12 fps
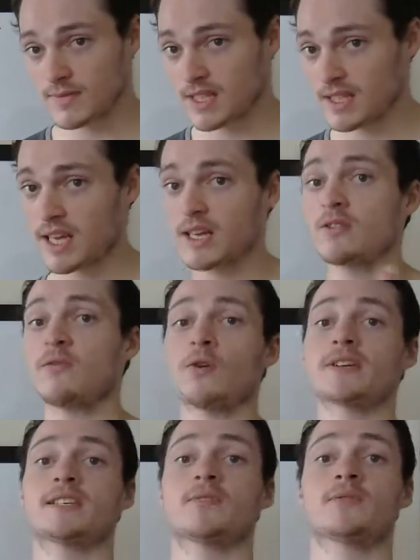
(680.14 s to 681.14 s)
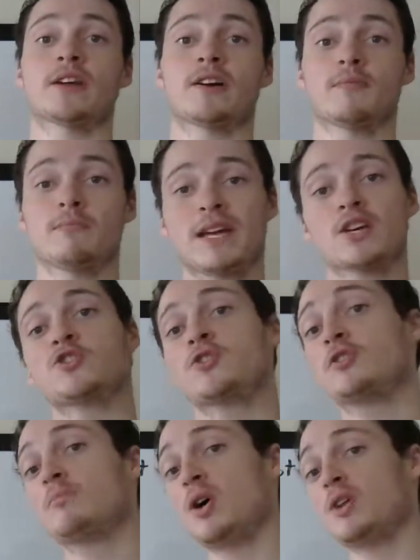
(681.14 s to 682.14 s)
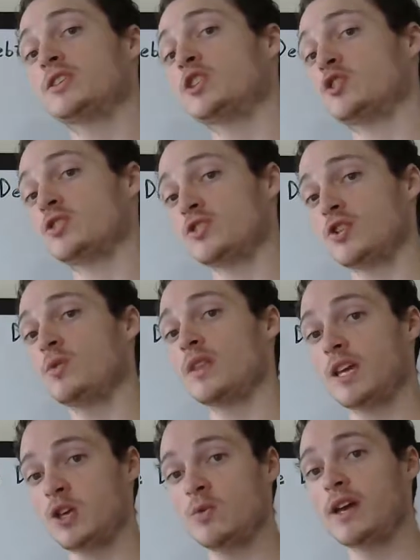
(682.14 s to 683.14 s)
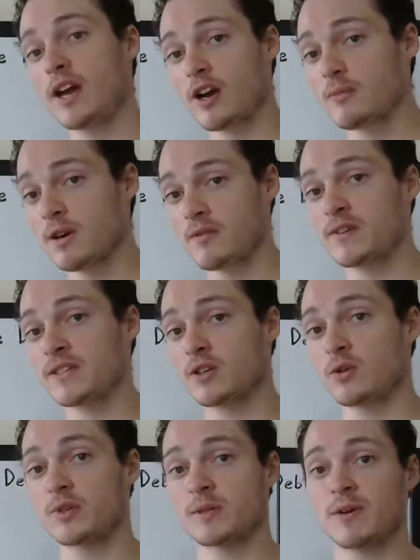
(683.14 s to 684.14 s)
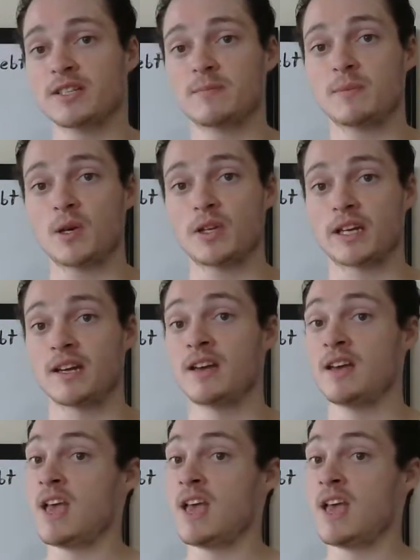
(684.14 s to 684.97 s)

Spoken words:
get your voice out there. Make sure your politicians know that you care about fiscal responsibility,